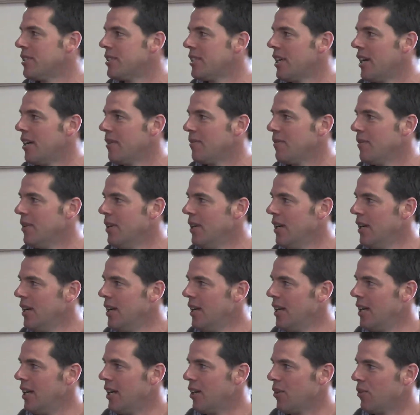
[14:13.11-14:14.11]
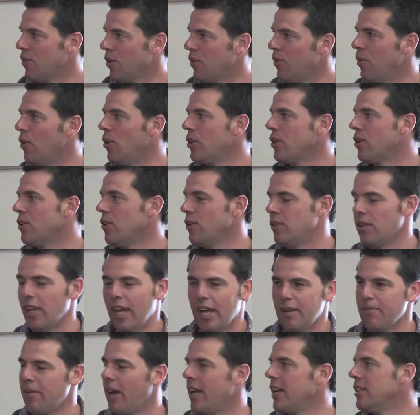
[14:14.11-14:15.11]
But it'll reward good
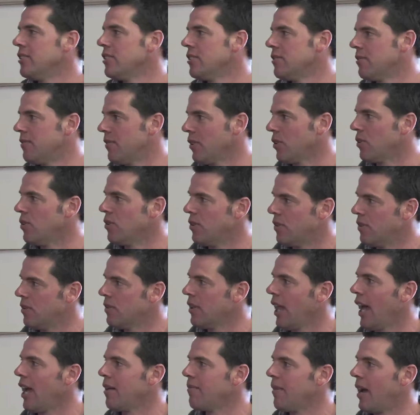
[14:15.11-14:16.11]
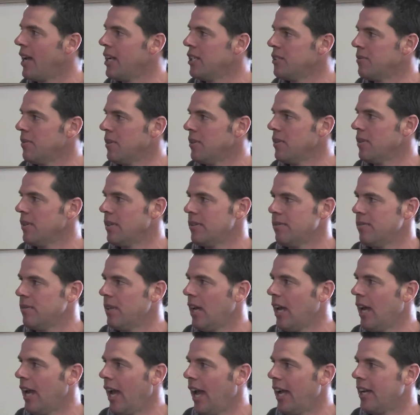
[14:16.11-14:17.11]
land managers for good land management
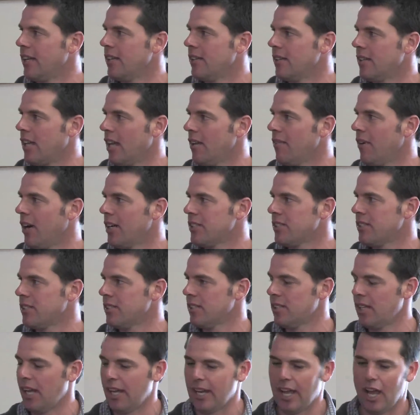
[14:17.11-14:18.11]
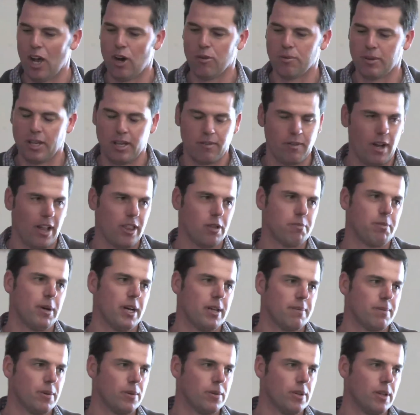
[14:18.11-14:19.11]
and help give
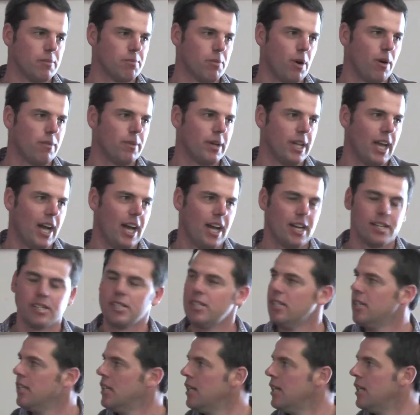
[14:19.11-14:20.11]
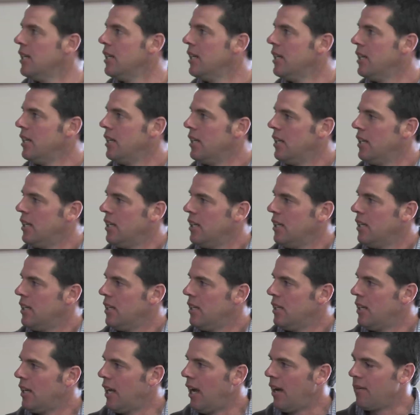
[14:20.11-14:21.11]
other people that probably aren't
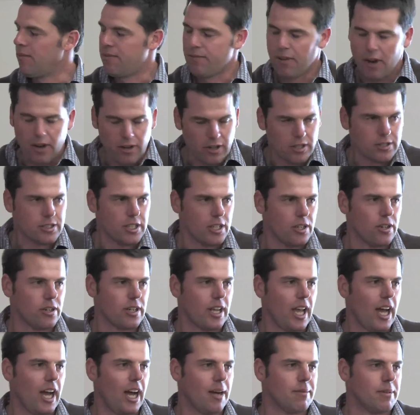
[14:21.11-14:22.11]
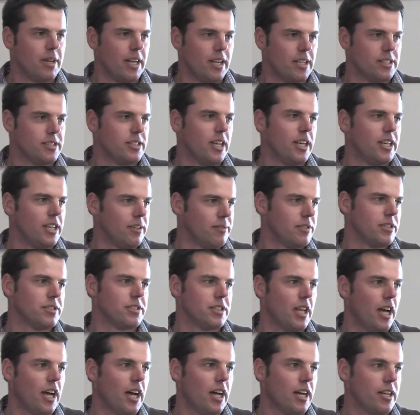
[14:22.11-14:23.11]
focusing on carbon an incentive to
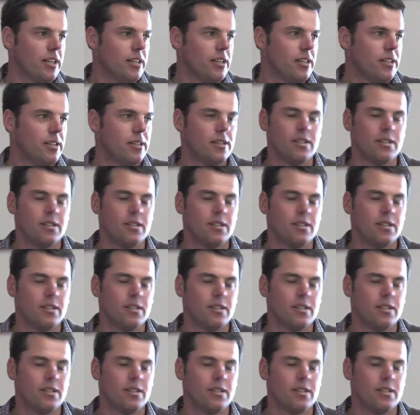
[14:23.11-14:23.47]
start.